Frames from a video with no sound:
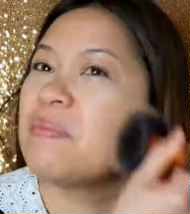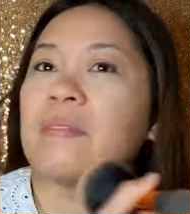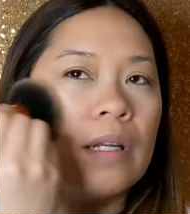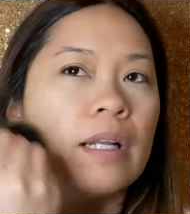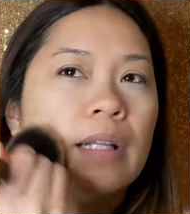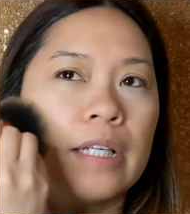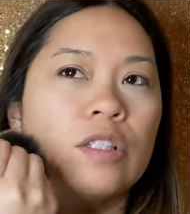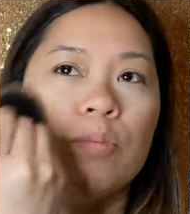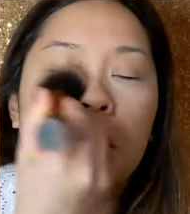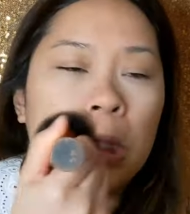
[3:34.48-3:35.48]
And I like
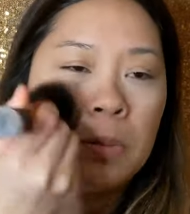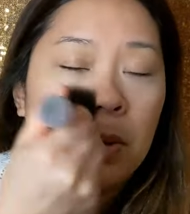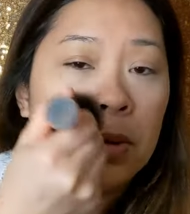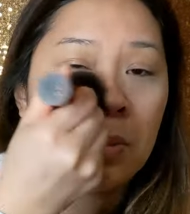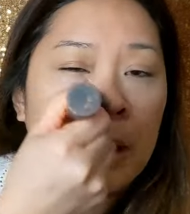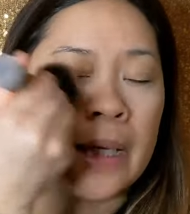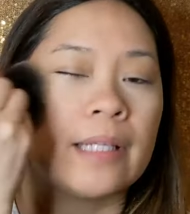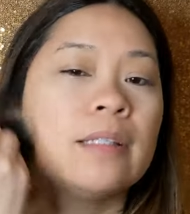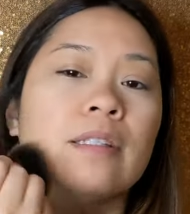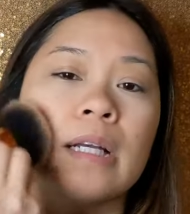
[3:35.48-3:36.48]
to brush both
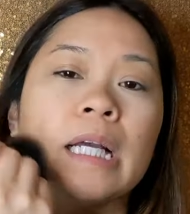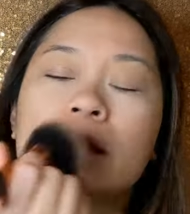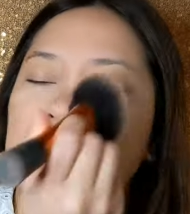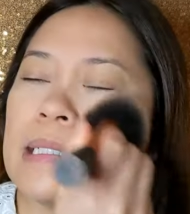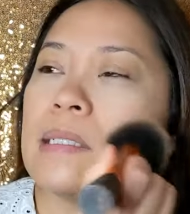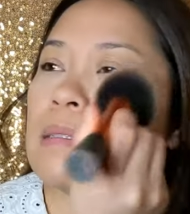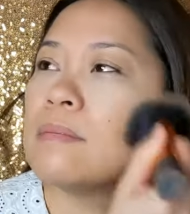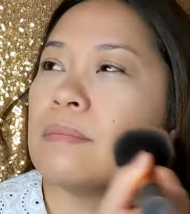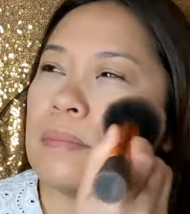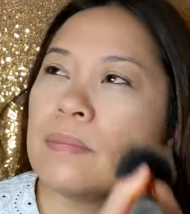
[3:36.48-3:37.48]
ways to kind of just
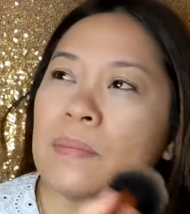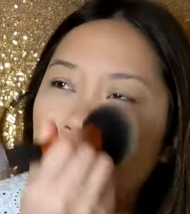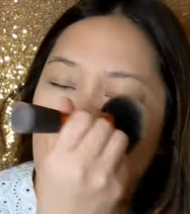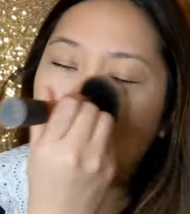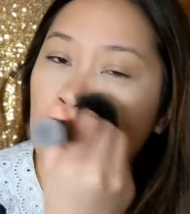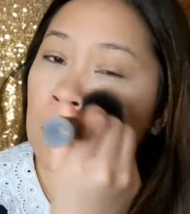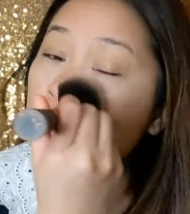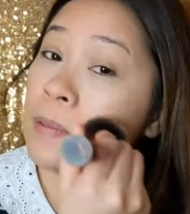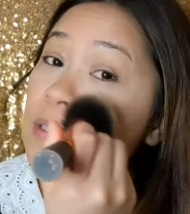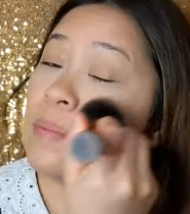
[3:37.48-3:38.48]

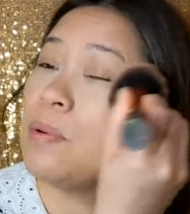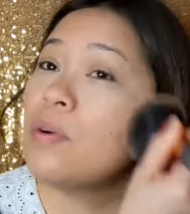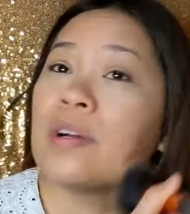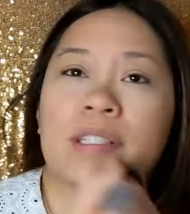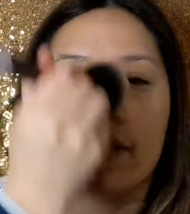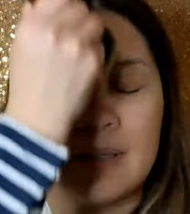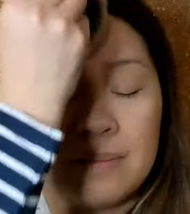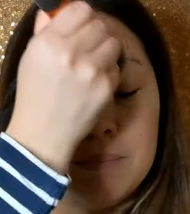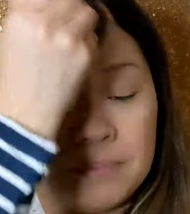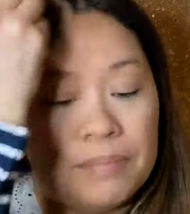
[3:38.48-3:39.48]
close the pores up.